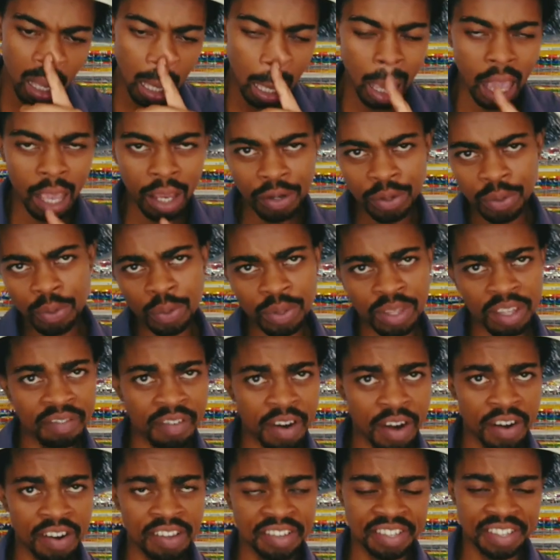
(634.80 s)
and do the
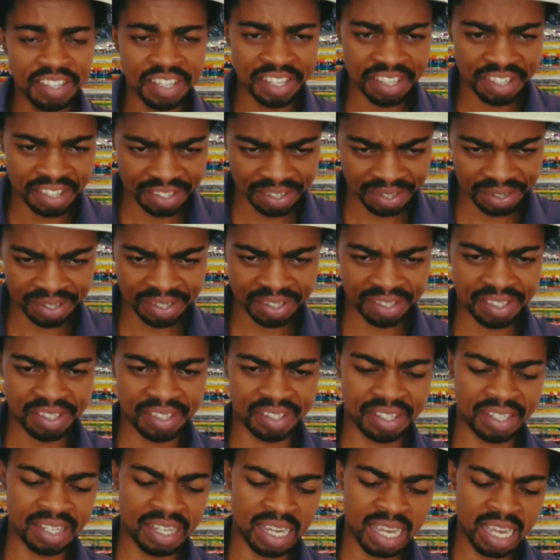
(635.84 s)
various tests on it.
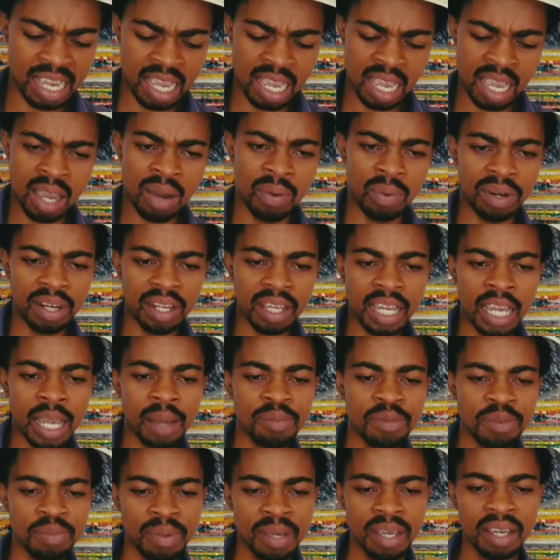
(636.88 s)
When it
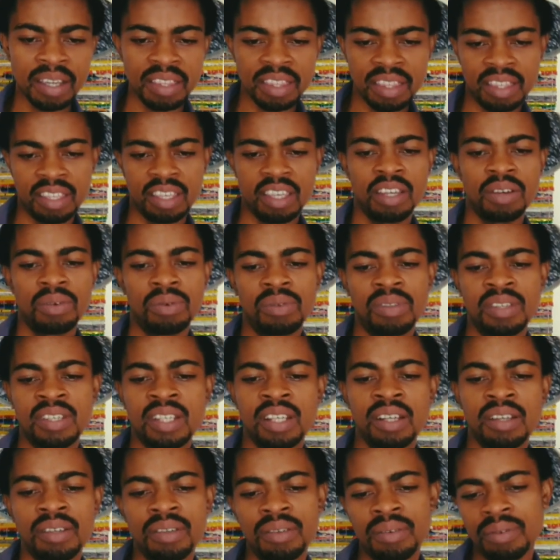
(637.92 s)
comes back, it'll
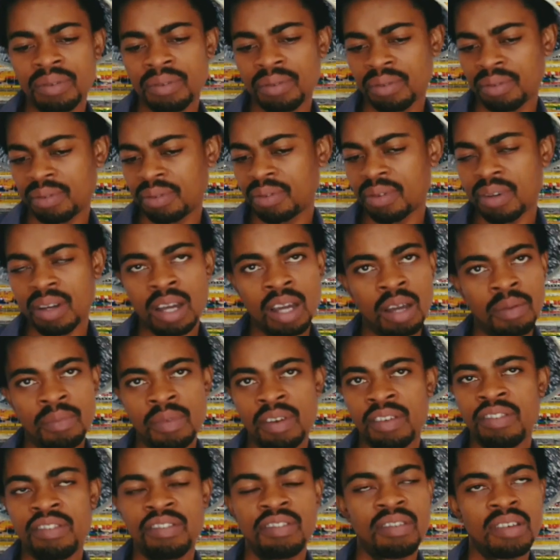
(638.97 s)
tell you how
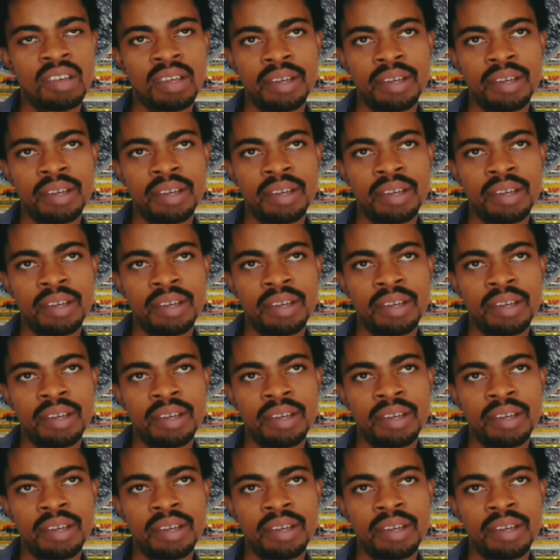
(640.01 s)
much